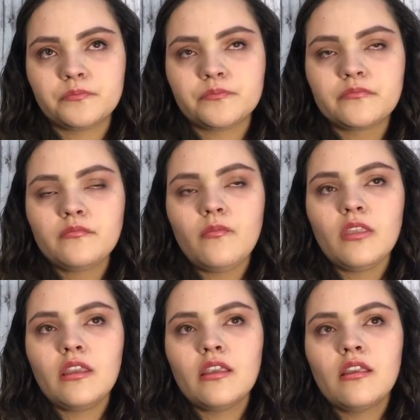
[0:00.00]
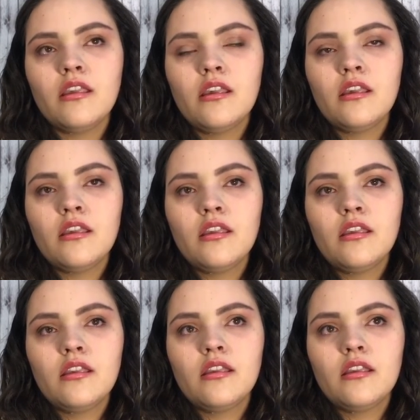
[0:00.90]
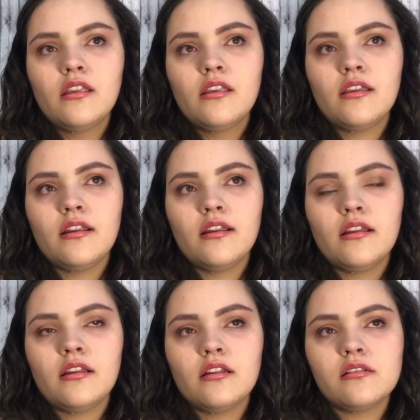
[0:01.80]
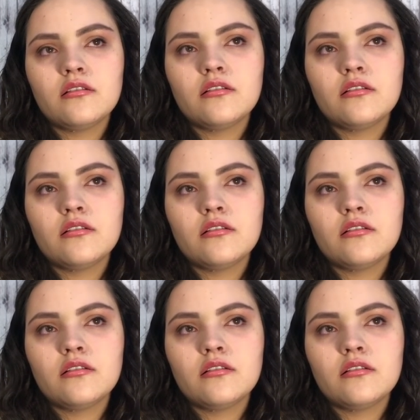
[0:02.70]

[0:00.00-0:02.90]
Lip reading: Nobody speaks.